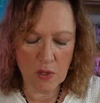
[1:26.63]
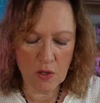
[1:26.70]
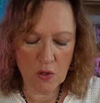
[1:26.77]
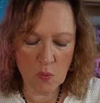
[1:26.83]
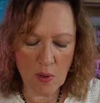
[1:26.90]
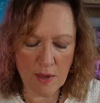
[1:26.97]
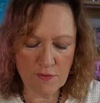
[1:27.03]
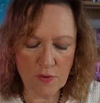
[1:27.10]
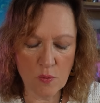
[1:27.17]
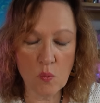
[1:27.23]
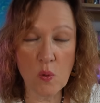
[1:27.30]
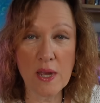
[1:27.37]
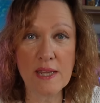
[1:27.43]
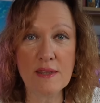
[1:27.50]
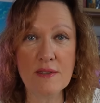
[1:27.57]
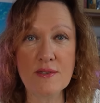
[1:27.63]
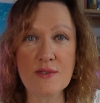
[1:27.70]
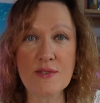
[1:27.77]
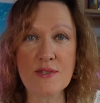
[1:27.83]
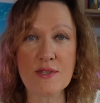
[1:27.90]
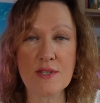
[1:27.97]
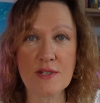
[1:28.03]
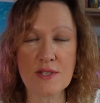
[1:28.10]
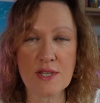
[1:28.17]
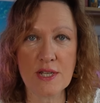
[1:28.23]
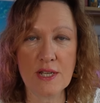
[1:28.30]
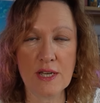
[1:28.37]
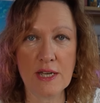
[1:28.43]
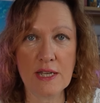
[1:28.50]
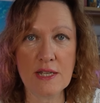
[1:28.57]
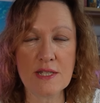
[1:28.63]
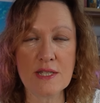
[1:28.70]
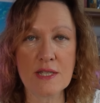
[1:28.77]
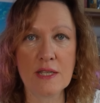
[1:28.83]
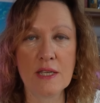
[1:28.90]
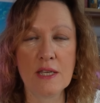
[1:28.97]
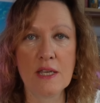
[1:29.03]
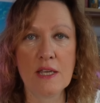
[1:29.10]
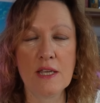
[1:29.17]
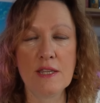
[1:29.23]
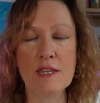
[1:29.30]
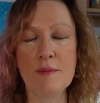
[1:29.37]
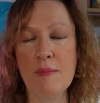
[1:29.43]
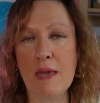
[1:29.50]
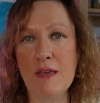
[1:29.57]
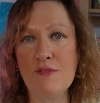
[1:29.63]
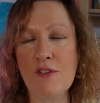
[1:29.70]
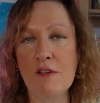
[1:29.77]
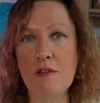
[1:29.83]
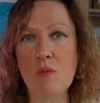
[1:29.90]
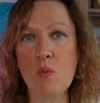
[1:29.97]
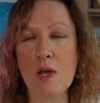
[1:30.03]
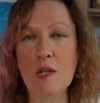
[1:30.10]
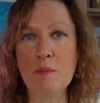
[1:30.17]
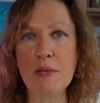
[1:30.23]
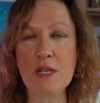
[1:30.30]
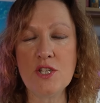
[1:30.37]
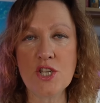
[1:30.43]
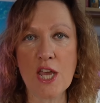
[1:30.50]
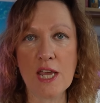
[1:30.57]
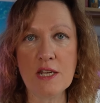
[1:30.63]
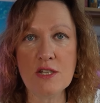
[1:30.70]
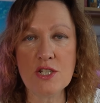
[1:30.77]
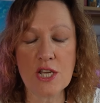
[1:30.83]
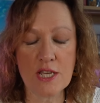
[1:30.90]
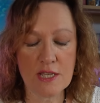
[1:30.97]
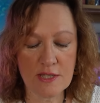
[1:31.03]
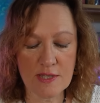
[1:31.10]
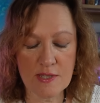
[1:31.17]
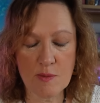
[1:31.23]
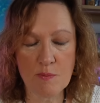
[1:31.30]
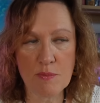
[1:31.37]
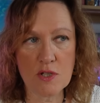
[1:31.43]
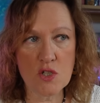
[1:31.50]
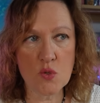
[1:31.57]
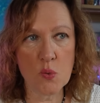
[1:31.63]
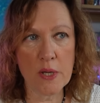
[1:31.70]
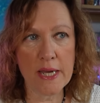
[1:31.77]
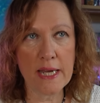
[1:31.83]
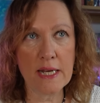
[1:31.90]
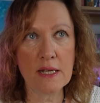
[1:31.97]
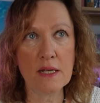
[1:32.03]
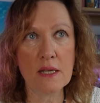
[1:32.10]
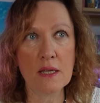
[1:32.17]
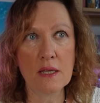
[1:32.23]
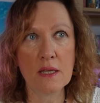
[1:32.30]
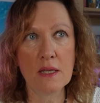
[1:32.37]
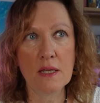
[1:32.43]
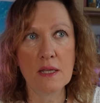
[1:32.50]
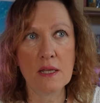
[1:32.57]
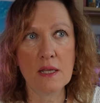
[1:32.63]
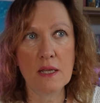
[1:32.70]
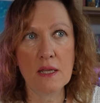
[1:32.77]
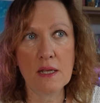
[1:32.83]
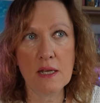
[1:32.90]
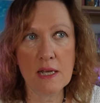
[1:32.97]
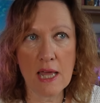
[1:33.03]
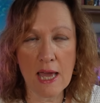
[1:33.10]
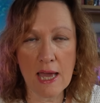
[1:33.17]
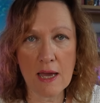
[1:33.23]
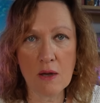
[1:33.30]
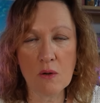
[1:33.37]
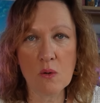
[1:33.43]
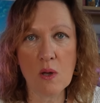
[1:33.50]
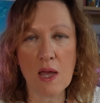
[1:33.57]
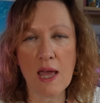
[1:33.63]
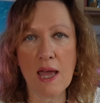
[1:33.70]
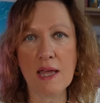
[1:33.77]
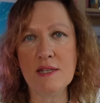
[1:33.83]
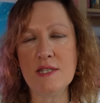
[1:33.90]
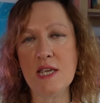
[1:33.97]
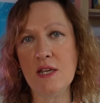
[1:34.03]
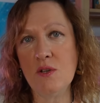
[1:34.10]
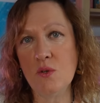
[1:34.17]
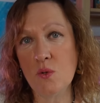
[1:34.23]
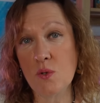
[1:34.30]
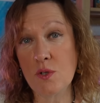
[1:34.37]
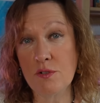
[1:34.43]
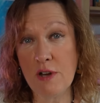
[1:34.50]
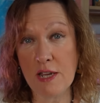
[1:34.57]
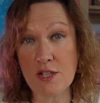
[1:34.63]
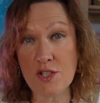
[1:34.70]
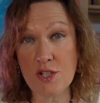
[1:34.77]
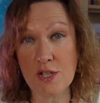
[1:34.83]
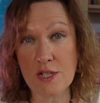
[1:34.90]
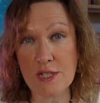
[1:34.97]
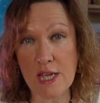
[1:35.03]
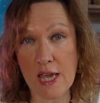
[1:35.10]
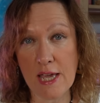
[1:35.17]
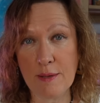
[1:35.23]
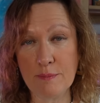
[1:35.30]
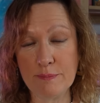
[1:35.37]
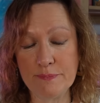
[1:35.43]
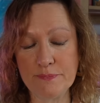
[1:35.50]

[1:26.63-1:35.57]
whoever wins tonight, there may very well be changes between now and Inauguration Day.